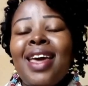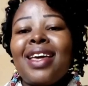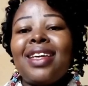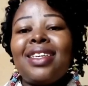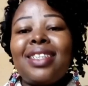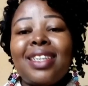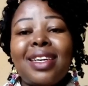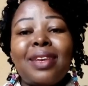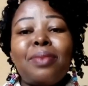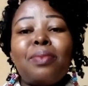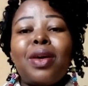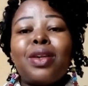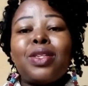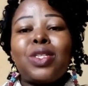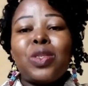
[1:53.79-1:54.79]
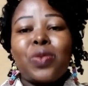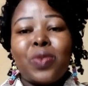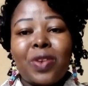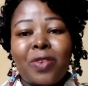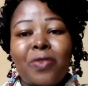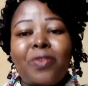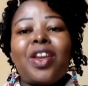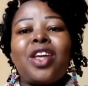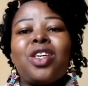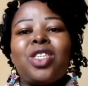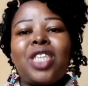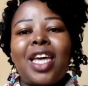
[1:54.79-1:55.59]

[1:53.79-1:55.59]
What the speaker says: It really makes you refreshed,